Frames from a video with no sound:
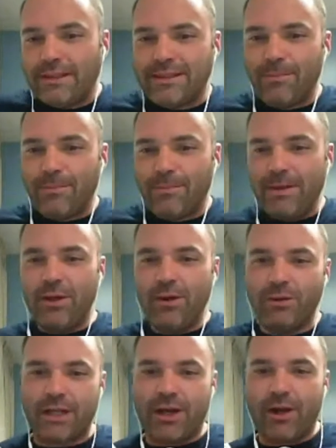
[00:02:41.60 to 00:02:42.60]
the big
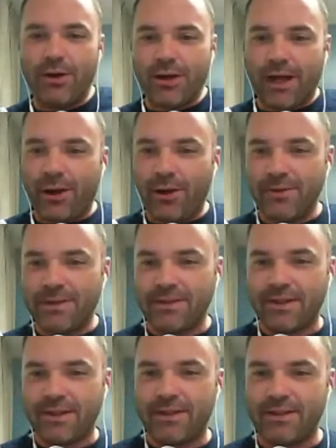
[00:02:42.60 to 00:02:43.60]
news? I heard
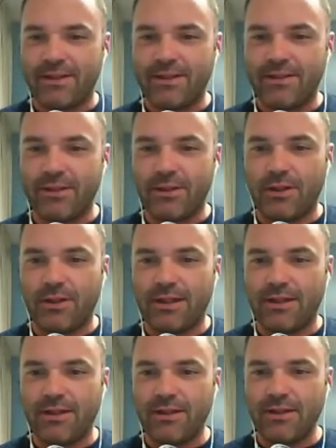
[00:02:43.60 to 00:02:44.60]
there's a
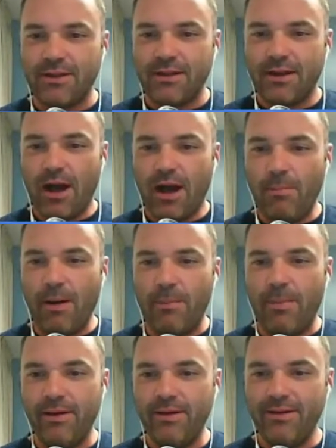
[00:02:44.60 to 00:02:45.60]
little
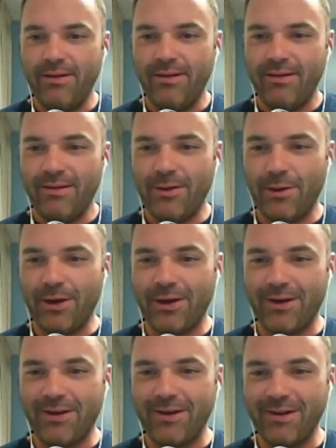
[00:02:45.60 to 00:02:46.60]
hubbub going on.